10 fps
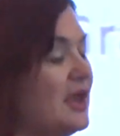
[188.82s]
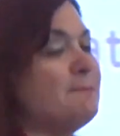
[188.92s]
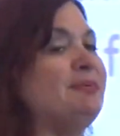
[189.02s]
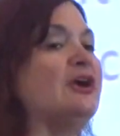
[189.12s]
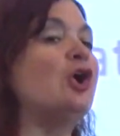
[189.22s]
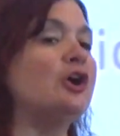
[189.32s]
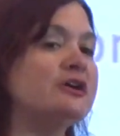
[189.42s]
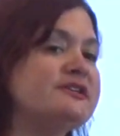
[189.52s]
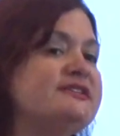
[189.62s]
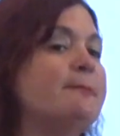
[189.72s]

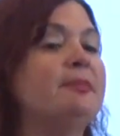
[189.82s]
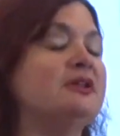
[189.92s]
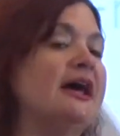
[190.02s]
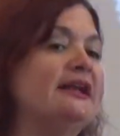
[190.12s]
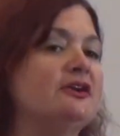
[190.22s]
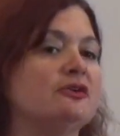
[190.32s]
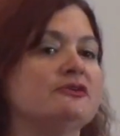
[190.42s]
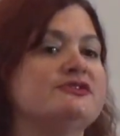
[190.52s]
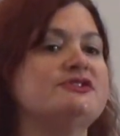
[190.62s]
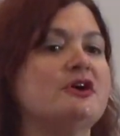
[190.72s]
Because
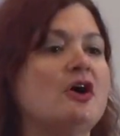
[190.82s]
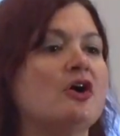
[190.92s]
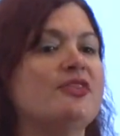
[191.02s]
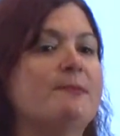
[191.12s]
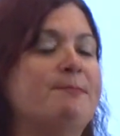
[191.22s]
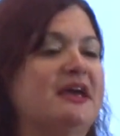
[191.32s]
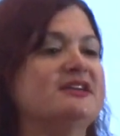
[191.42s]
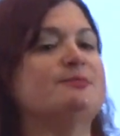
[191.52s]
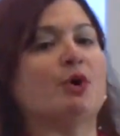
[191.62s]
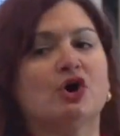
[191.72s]
millennials are the
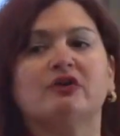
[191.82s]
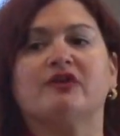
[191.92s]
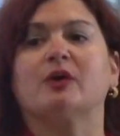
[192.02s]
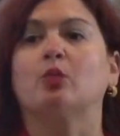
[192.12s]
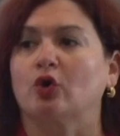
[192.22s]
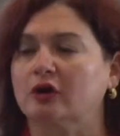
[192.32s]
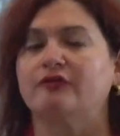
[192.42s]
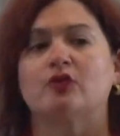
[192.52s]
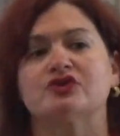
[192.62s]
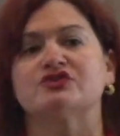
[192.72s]
biggest part of our
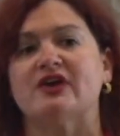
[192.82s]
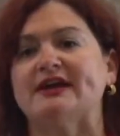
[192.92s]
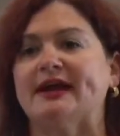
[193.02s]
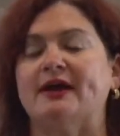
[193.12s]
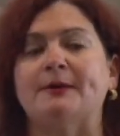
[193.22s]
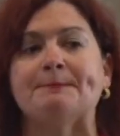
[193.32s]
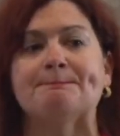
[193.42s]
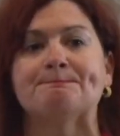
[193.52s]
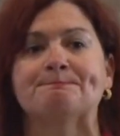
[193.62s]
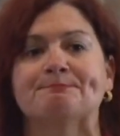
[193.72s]
workforce right now,
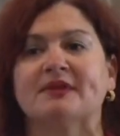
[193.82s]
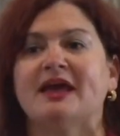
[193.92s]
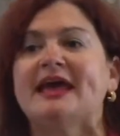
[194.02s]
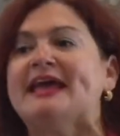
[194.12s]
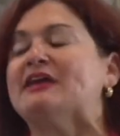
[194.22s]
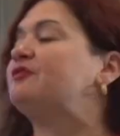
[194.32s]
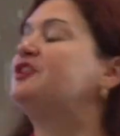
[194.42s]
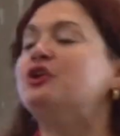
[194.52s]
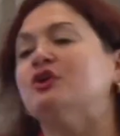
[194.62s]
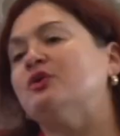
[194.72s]
if
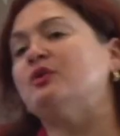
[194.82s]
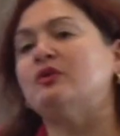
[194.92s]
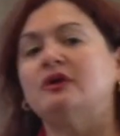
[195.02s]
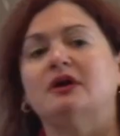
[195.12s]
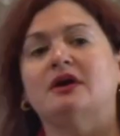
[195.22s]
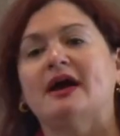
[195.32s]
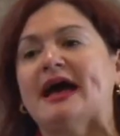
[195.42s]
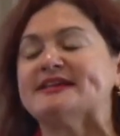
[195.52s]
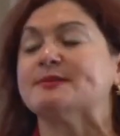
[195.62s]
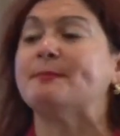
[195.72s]
you
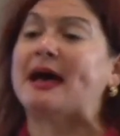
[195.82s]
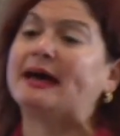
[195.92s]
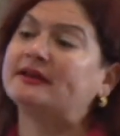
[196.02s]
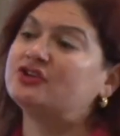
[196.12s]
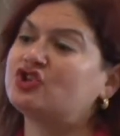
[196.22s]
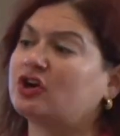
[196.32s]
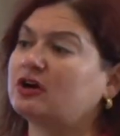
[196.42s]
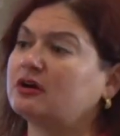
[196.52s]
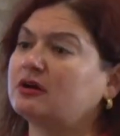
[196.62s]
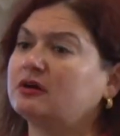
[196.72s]
as a
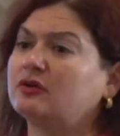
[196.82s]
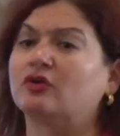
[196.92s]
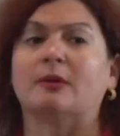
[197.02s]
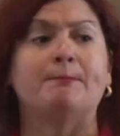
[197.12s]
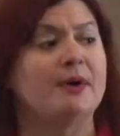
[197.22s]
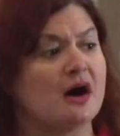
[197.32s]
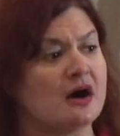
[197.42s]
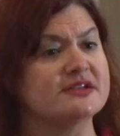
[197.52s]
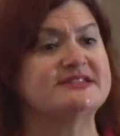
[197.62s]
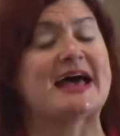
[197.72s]
manager or a
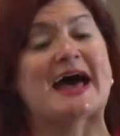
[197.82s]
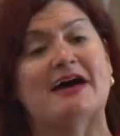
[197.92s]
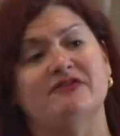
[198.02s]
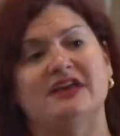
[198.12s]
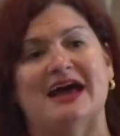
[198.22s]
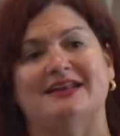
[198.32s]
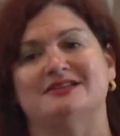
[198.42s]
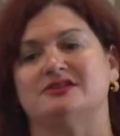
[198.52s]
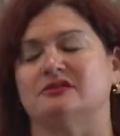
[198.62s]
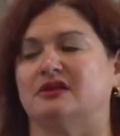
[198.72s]
boss have the
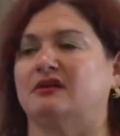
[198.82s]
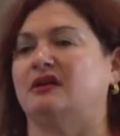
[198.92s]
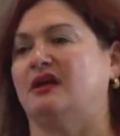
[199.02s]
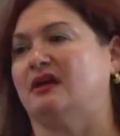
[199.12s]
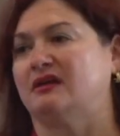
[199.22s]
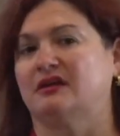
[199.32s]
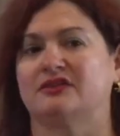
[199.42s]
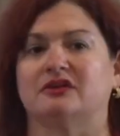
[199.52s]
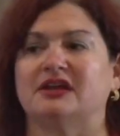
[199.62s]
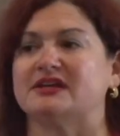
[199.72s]
attitude that
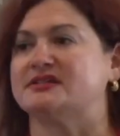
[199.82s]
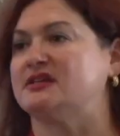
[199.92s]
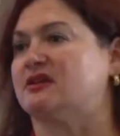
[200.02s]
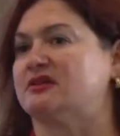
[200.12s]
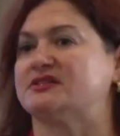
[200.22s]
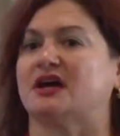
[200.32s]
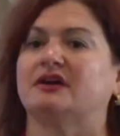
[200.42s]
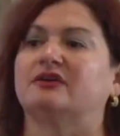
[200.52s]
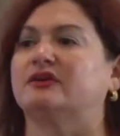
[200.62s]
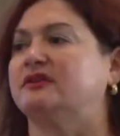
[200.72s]
they're lazy, they're
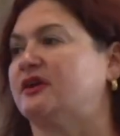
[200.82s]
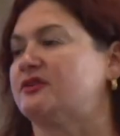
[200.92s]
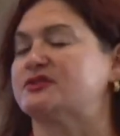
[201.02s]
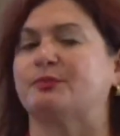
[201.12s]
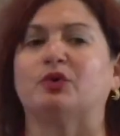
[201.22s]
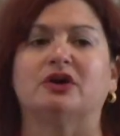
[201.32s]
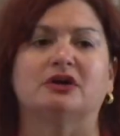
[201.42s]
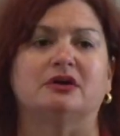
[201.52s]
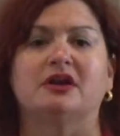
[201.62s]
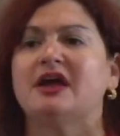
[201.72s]
entitled, they're
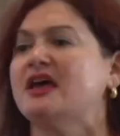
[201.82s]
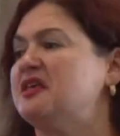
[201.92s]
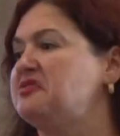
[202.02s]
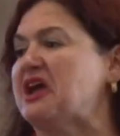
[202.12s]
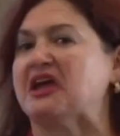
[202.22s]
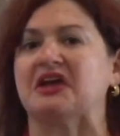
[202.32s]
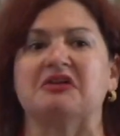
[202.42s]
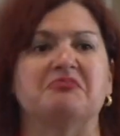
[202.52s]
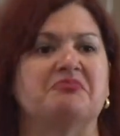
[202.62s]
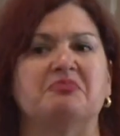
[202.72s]
spoiled, they
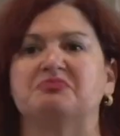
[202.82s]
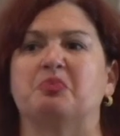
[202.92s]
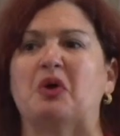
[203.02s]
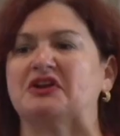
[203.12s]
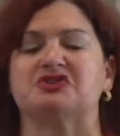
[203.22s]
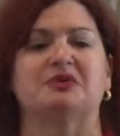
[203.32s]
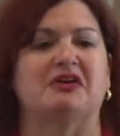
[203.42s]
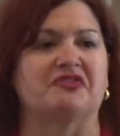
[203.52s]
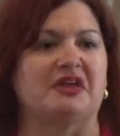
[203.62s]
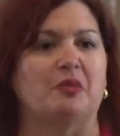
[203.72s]
want to do
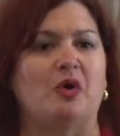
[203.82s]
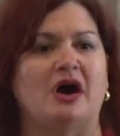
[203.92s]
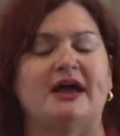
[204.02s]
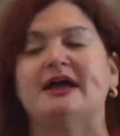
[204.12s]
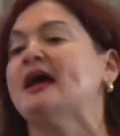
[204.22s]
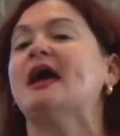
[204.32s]
whatever they want,